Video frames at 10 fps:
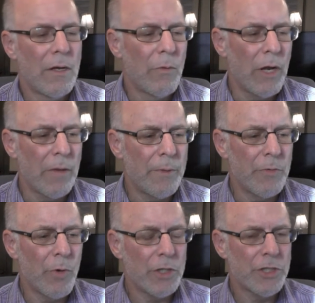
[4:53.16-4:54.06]
Well, I've
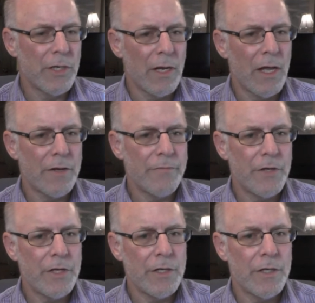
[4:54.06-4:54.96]
been watching a lot of
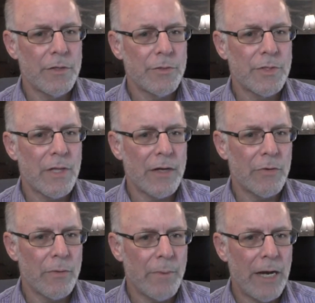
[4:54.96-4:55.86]
videos that
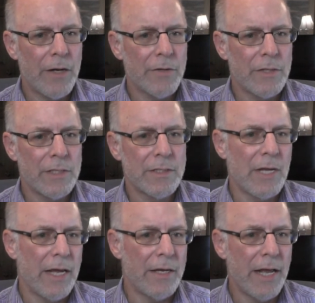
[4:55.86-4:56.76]
are about it's
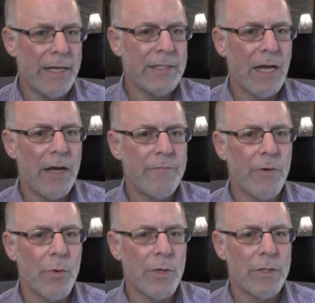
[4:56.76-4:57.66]
an
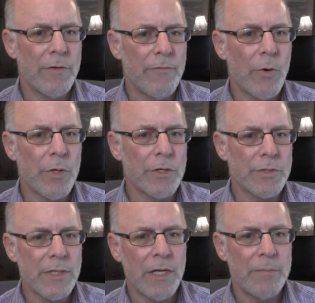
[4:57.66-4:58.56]
anti-foreigner
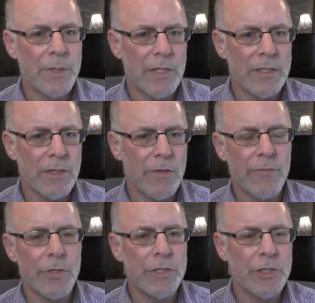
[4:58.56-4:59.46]
sentiment that's
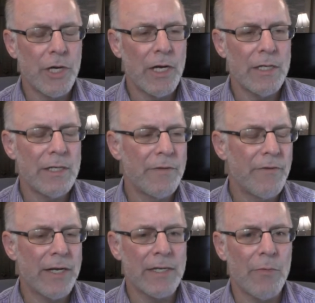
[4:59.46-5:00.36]
over in China. In
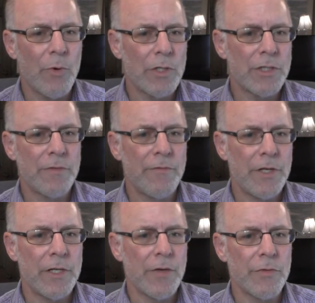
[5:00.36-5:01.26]
fact, I watched a
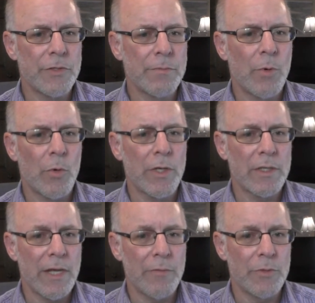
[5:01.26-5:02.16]
video this
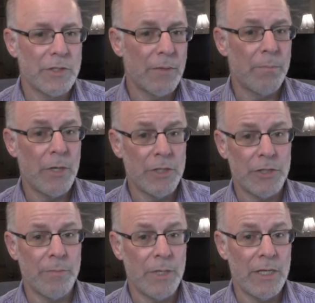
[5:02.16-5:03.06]
morning that was a bunch
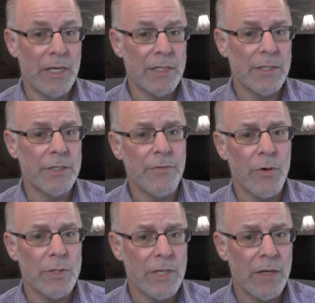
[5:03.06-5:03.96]
of BS as
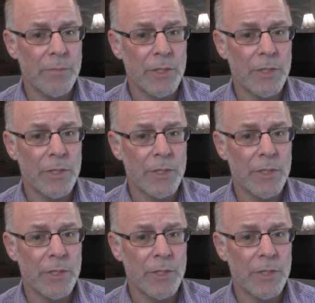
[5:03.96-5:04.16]
far as I'm